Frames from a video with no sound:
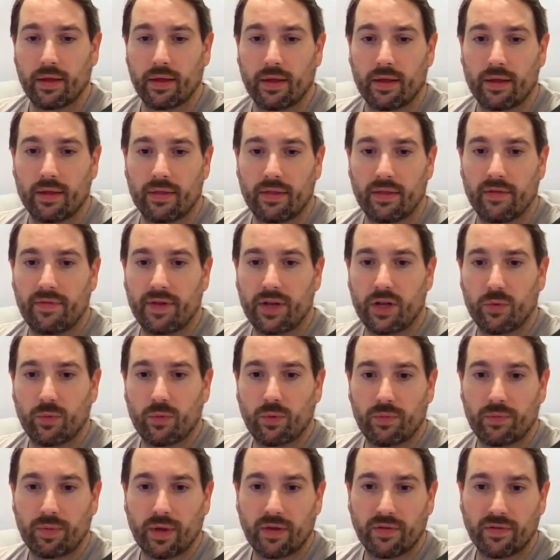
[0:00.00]
The video
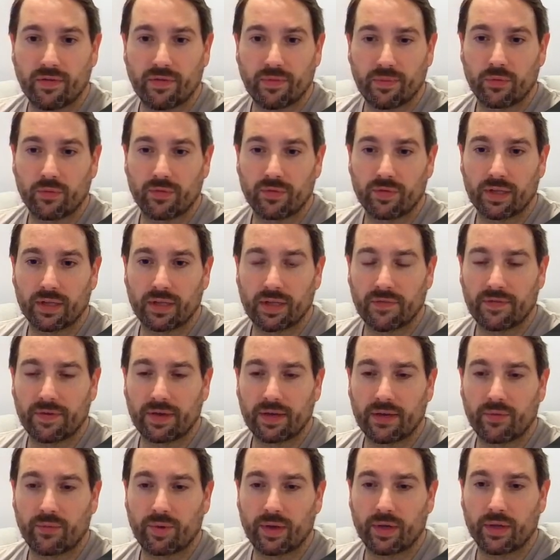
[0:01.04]
would benefit from
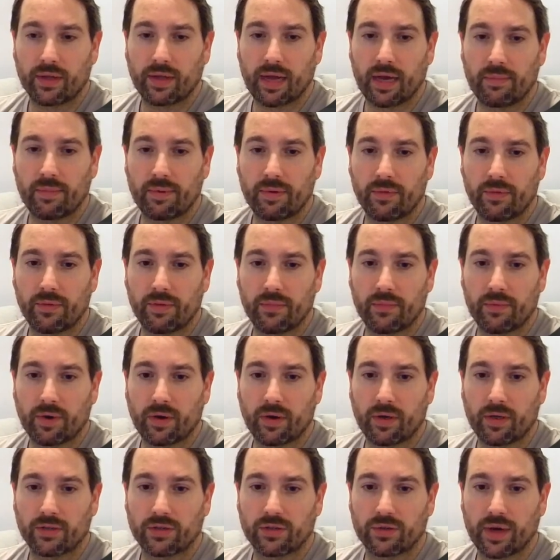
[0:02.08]
significant realignment with the
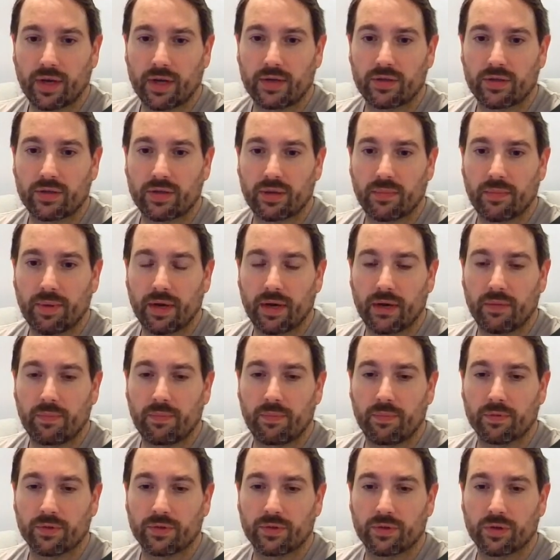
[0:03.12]
market strategy to
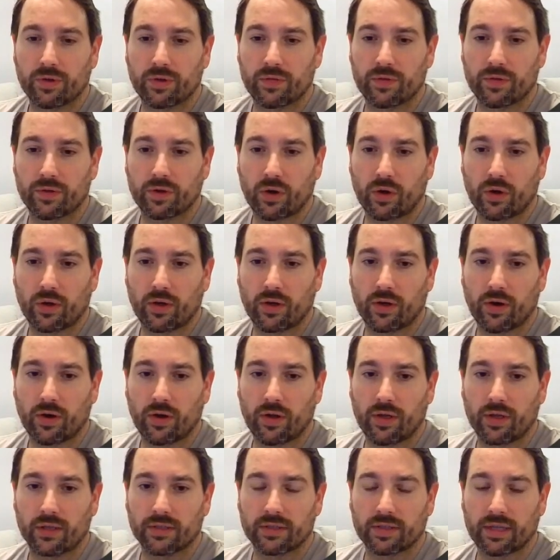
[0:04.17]
share the target
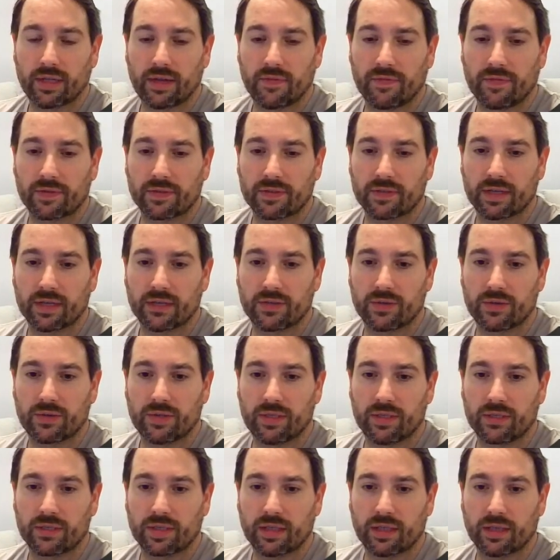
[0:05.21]
audience because
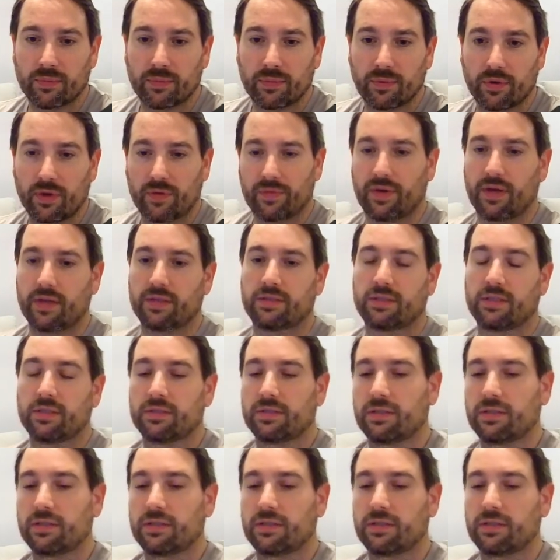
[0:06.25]
unique selling point of assisted